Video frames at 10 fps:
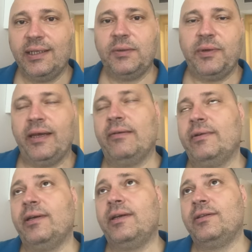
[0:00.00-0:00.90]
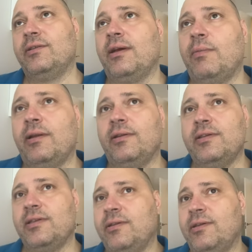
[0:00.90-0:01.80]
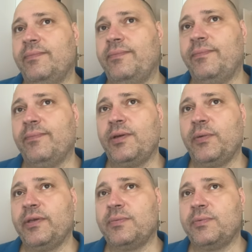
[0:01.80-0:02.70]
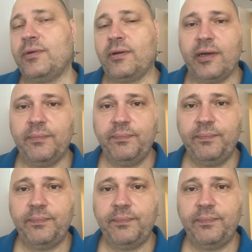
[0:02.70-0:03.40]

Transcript: We have talked about this in the previous program,